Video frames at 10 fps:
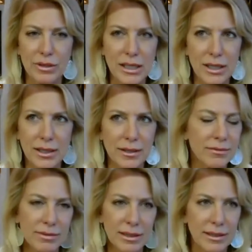
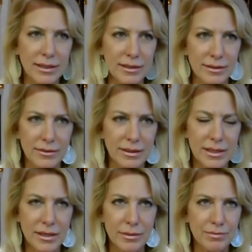
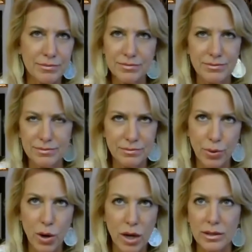key
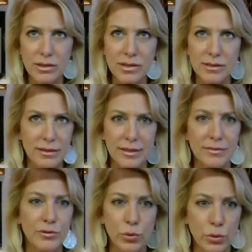products
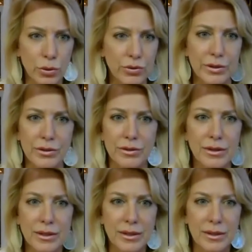like fuel that
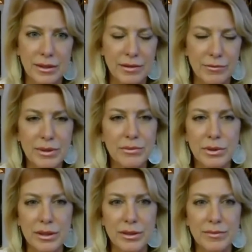have been
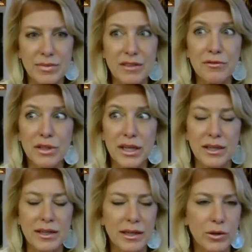really
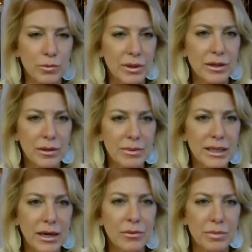inflated. I hope they come
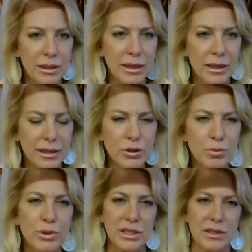down, but I do
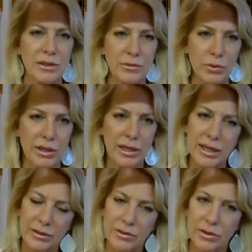predict that we'll get a
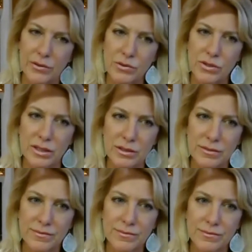handle on those things.